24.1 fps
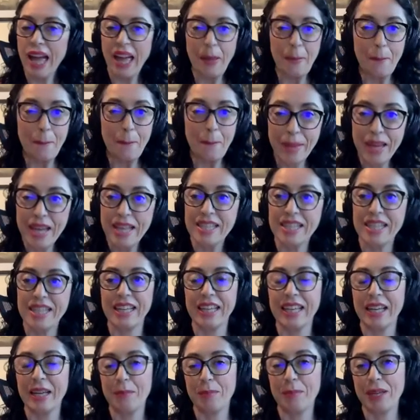
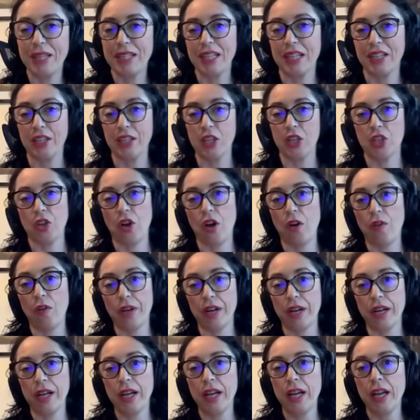Amazing, amazing
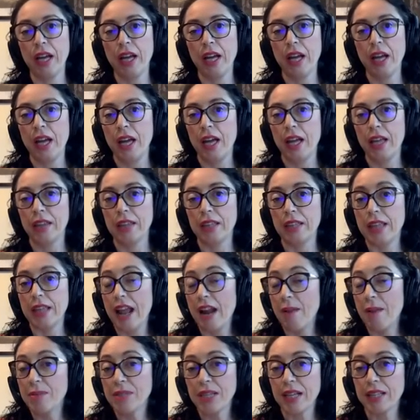discovery that
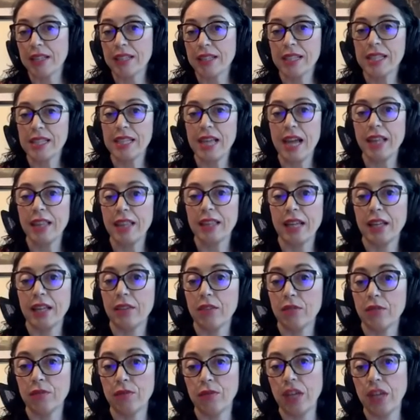helps understand
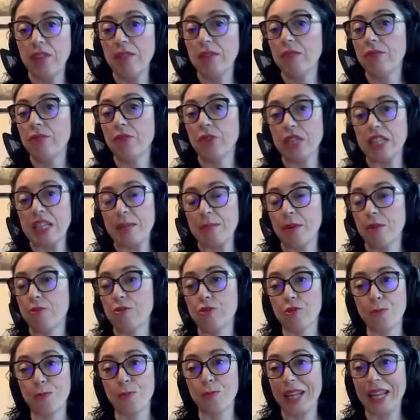that even for example
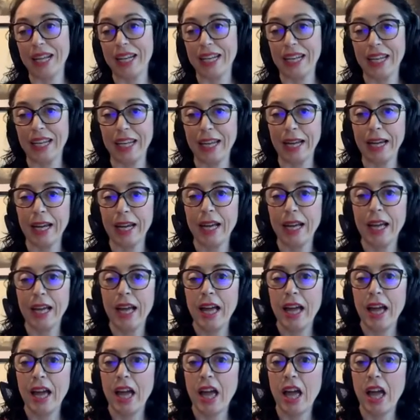for planning
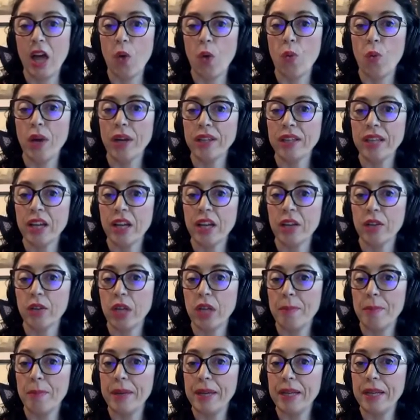uh, when they,
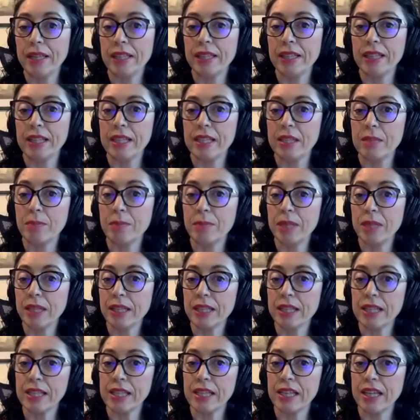they built these
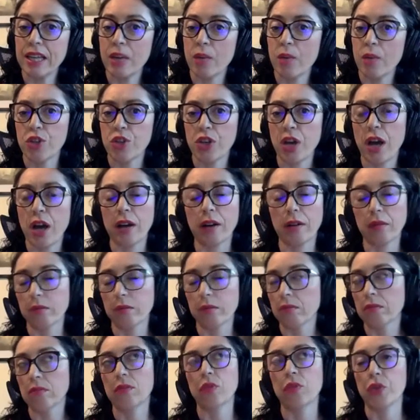buildings here which are
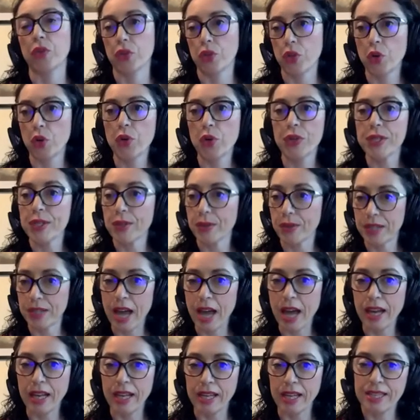resorts
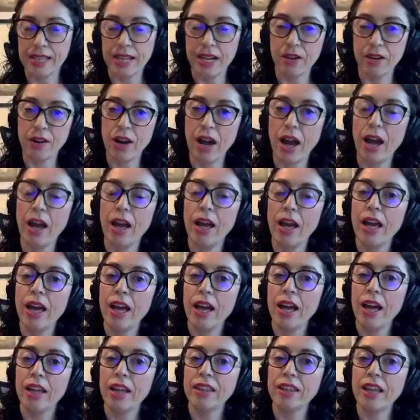hotel etc
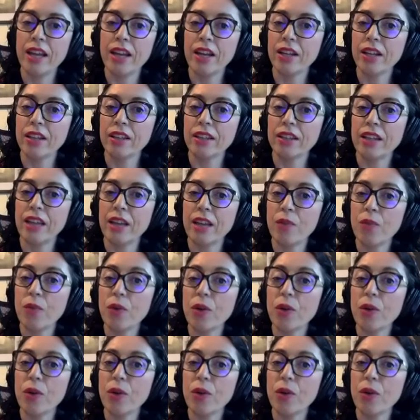they they